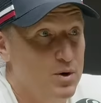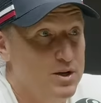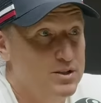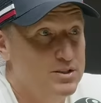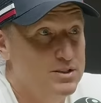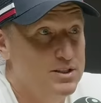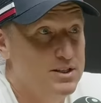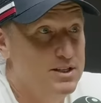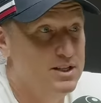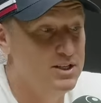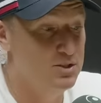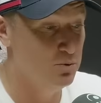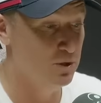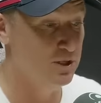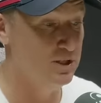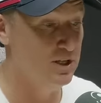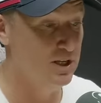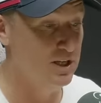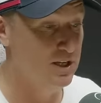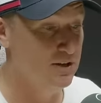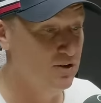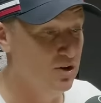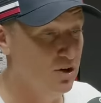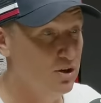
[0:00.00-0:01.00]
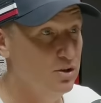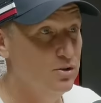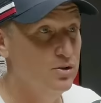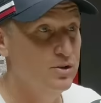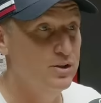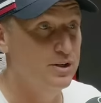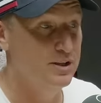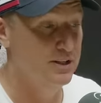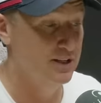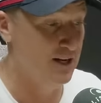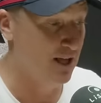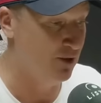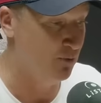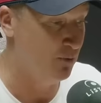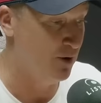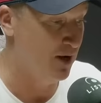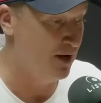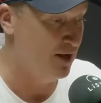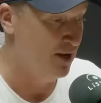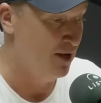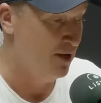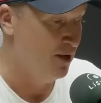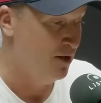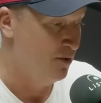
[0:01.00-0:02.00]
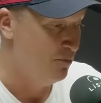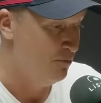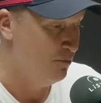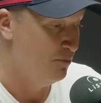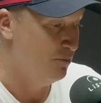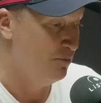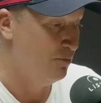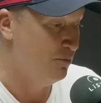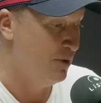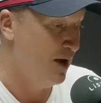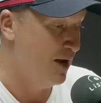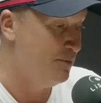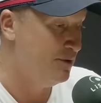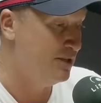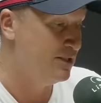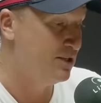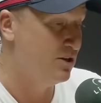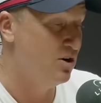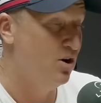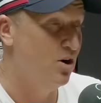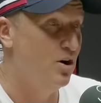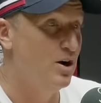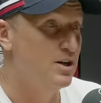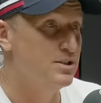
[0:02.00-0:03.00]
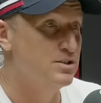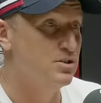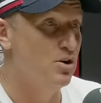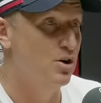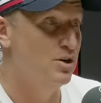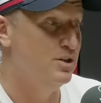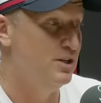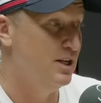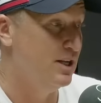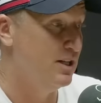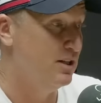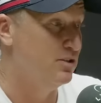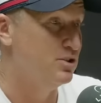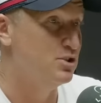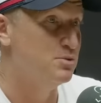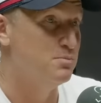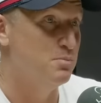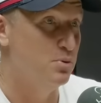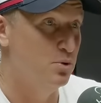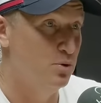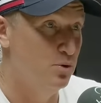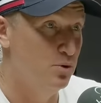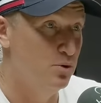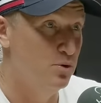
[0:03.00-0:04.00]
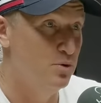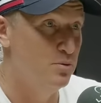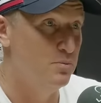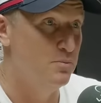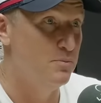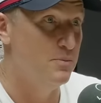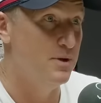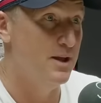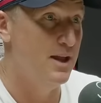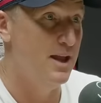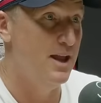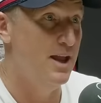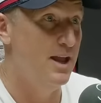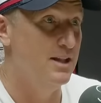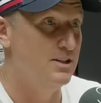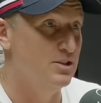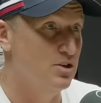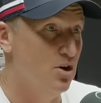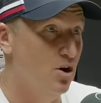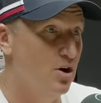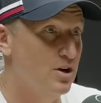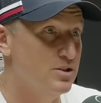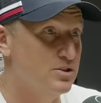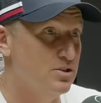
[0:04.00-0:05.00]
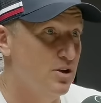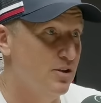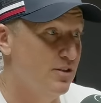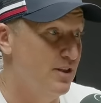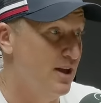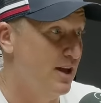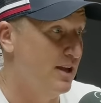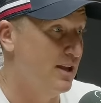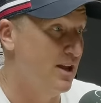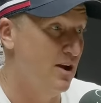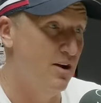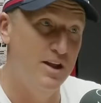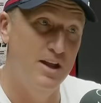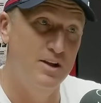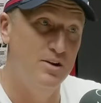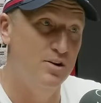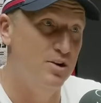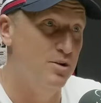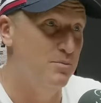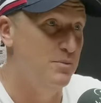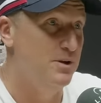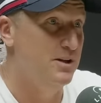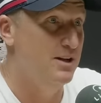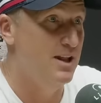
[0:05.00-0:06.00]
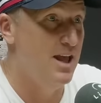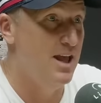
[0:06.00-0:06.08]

in the West Indies. Well, you, mm. you got to look at it another way. Maybe guys like Nicholas Purim and, and guys like that go, hang on